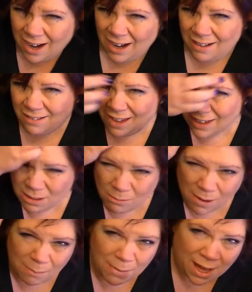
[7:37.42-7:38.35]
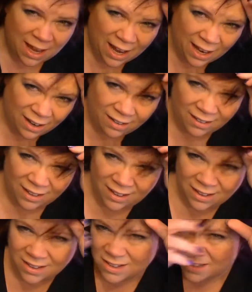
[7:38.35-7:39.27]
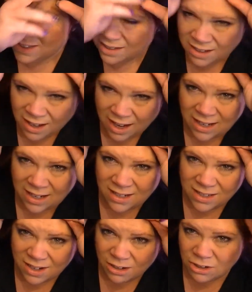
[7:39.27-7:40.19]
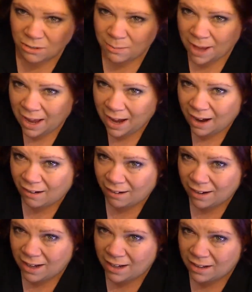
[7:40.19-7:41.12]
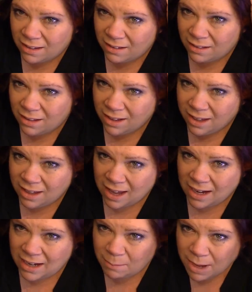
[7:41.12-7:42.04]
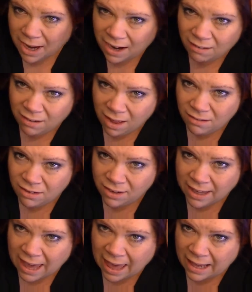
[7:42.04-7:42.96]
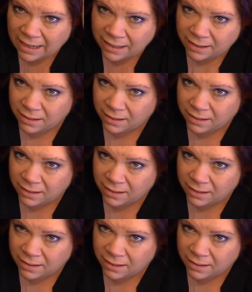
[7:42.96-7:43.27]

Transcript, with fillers: I don't like the way my hair is. I need to start doing my hair. And look at, I need my hair colored again.